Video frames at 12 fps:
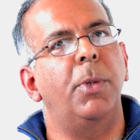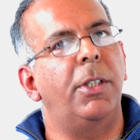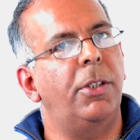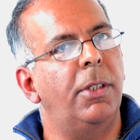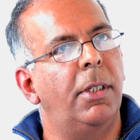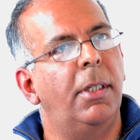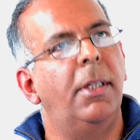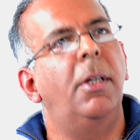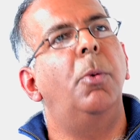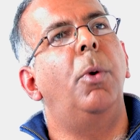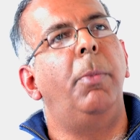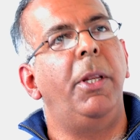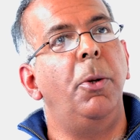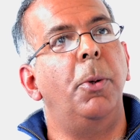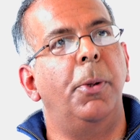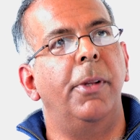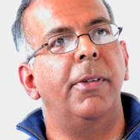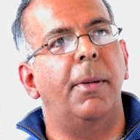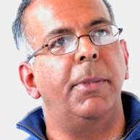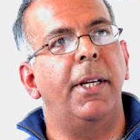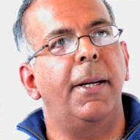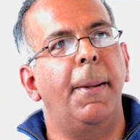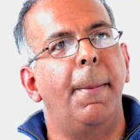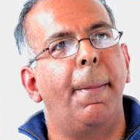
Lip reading: which would be new to the subject.